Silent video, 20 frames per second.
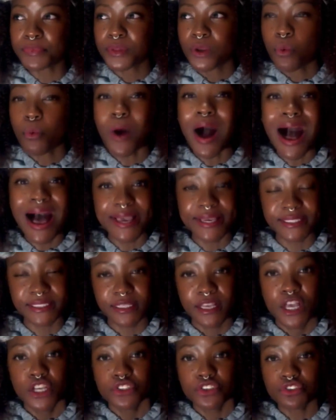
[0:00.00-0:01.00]

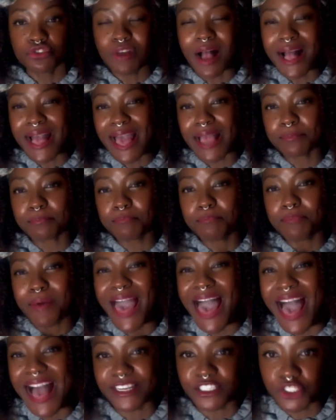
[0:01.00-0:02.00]
wise to try and
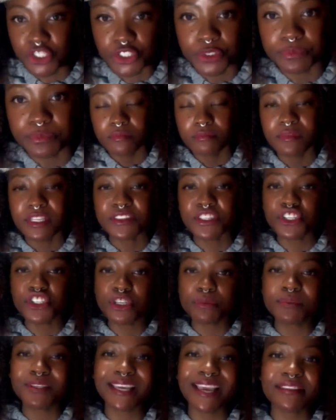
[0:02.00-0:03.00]
patch the
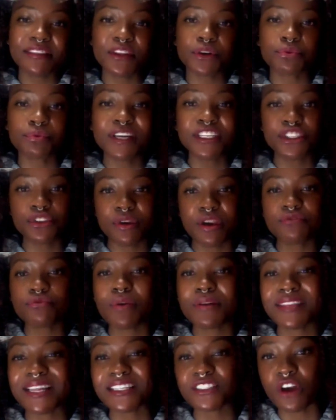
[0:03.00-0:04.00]
ship together to rescue
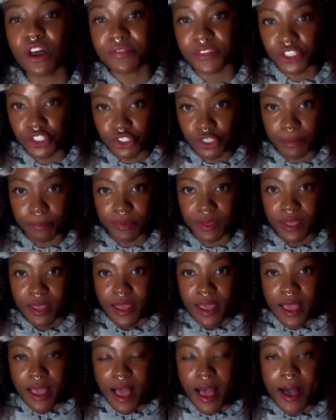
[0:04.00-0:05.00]
everyone that is on the ship,
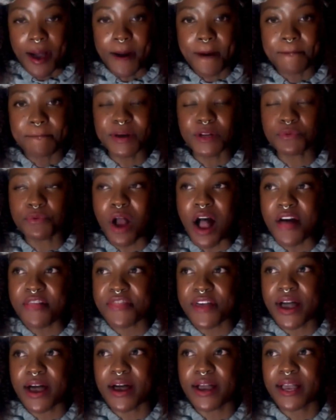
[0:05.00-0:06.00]
but
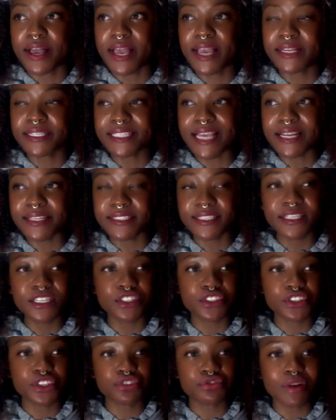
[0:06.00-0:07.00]
rather it is ideal
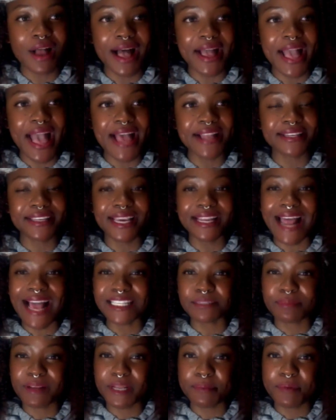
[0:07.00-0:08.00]
to try and get
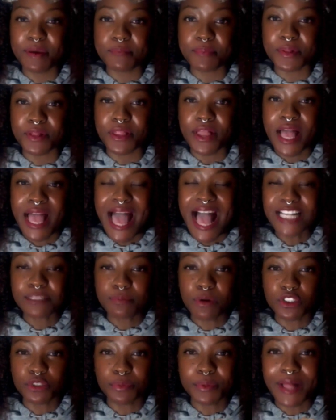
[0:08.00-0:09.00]
as many people as
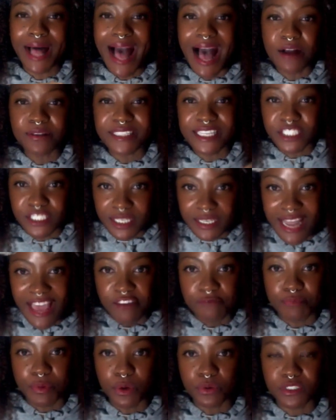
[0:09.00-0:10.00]
possible out into
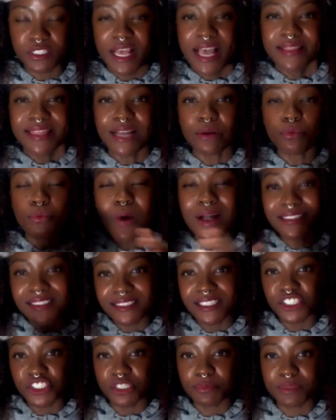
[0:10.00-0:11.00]
lifeboats, that once
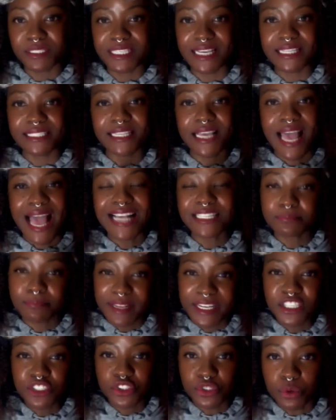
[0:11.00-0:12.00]
the ship sinks, as
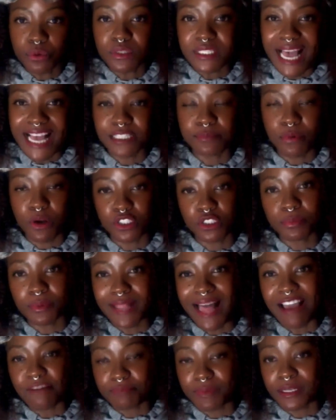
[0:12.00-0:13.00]
many souls as possible
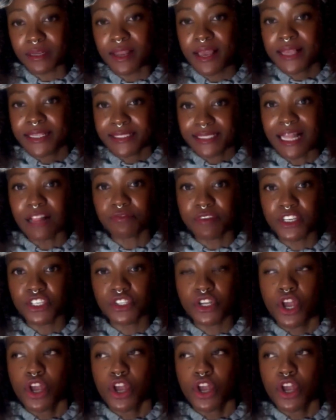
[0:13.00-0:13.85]
have been salvaged.